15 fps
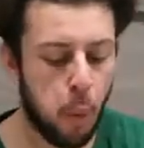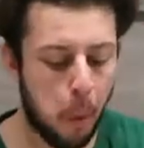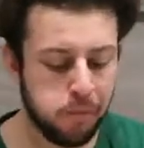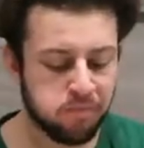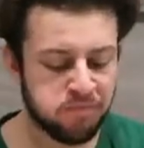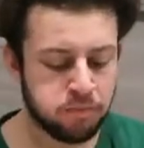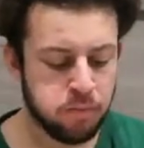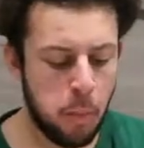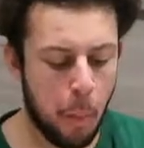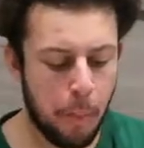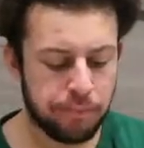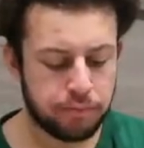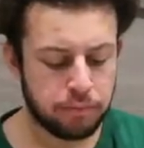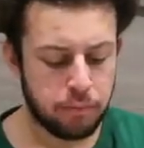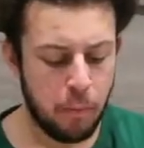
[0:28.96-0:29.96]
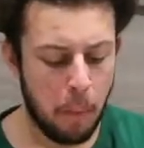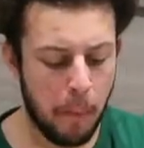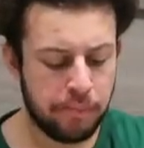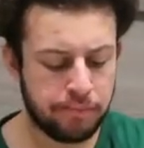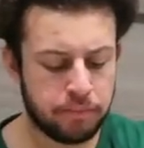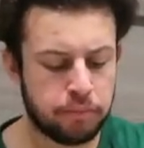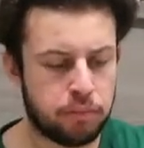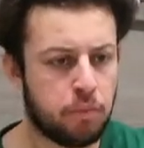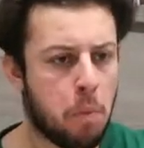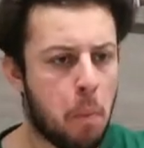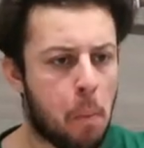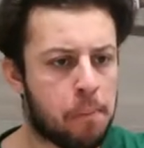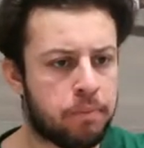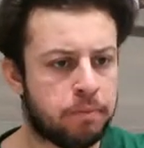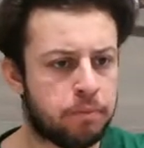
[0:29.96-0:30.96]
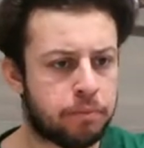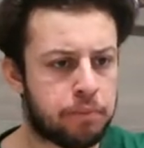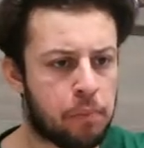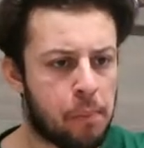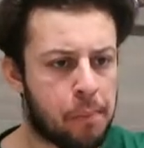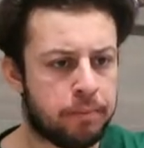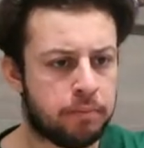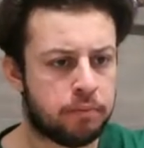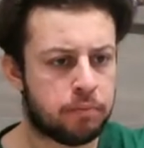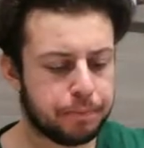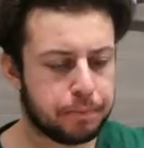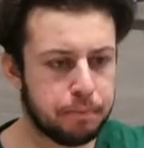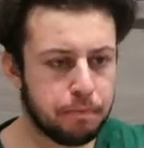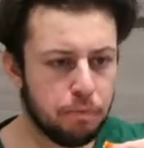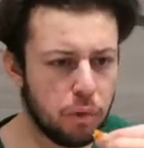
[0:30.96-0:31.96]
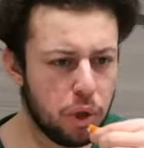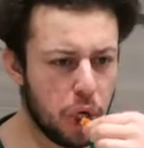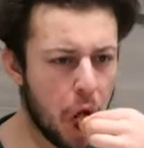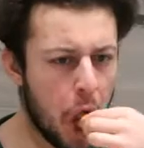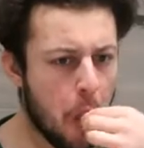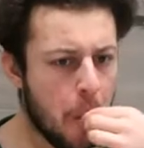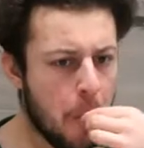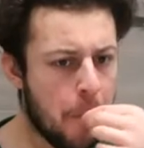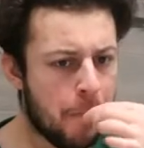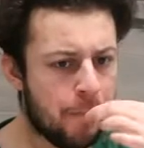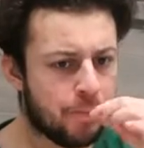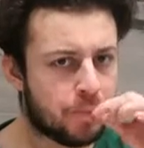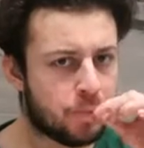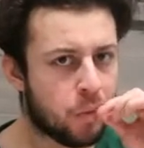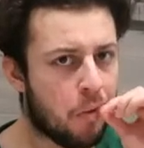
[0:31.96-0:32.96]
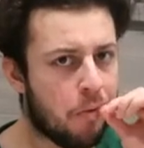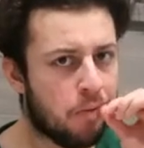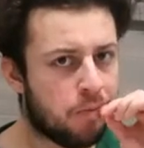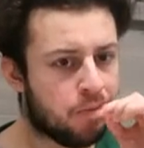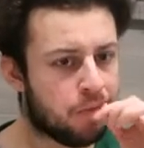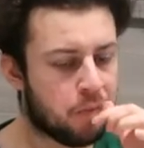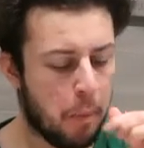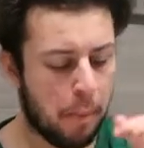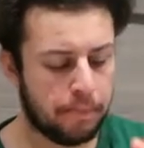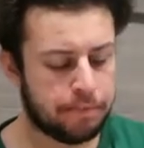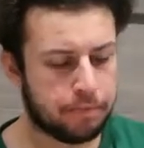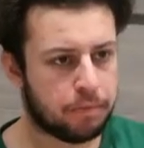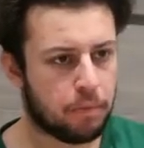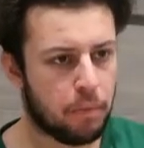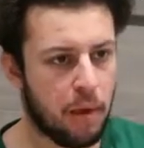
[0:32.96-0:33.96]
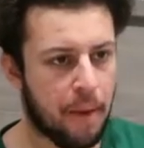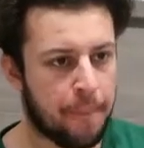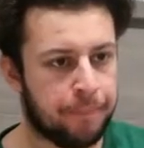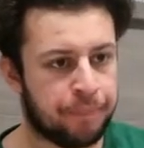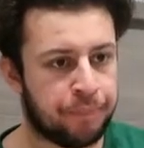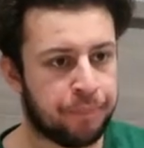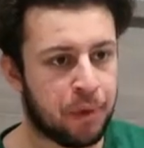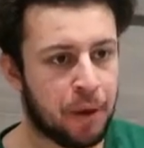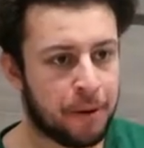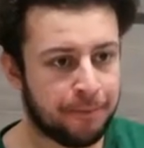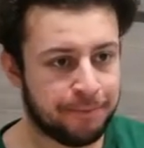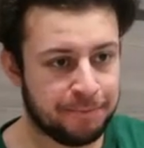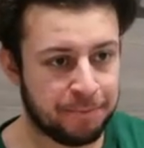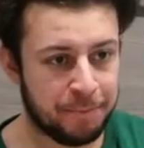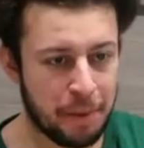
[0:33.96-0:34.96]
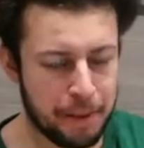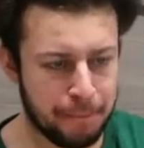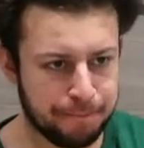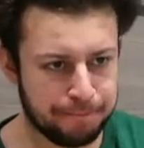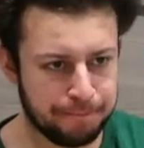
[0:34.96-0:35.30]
How do you feel about sparkles? And then there's a picture of a happy face and a picture of a really face.